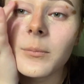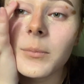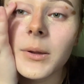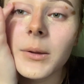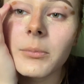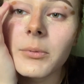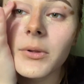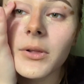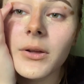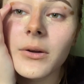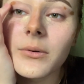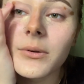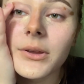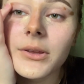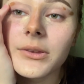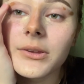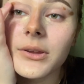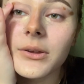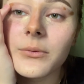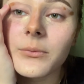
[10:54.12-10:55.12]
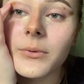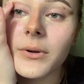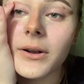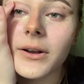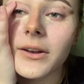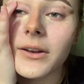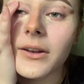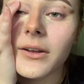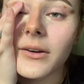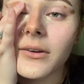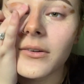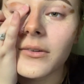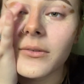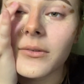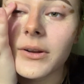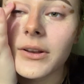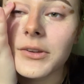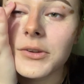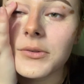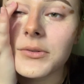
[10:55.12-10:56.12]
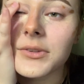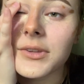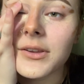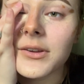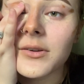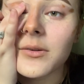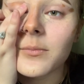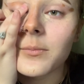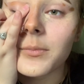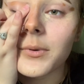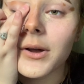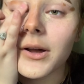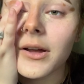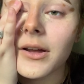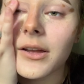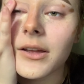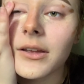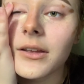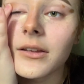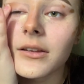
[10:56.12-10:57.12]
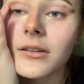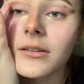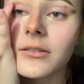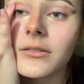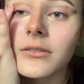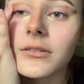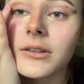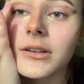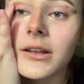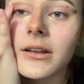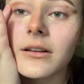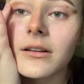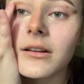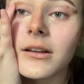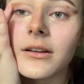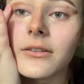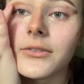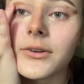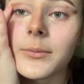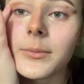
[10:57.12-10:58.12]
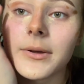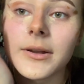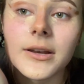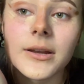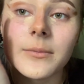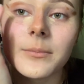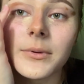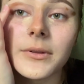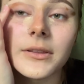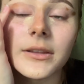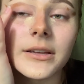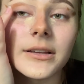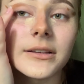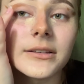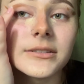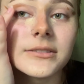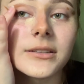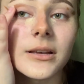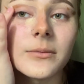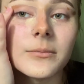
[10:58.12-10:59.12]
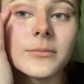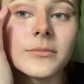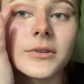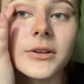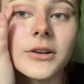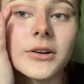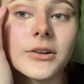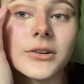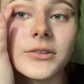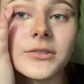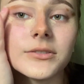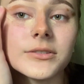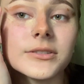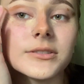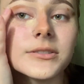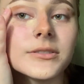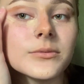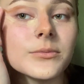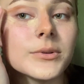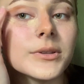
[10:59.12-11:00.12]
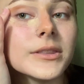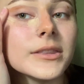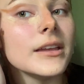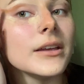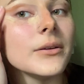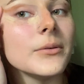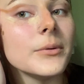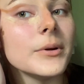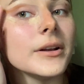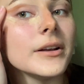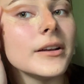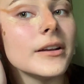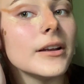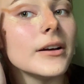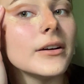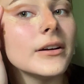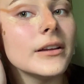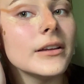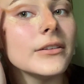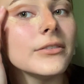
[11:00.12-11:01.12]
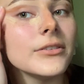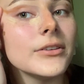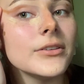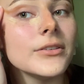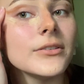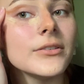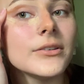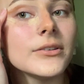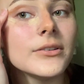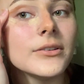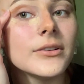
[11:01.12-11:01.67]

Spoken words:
people always get weirded out when you say you're bi. Well, not everybody, but like some girls would get weirded out if you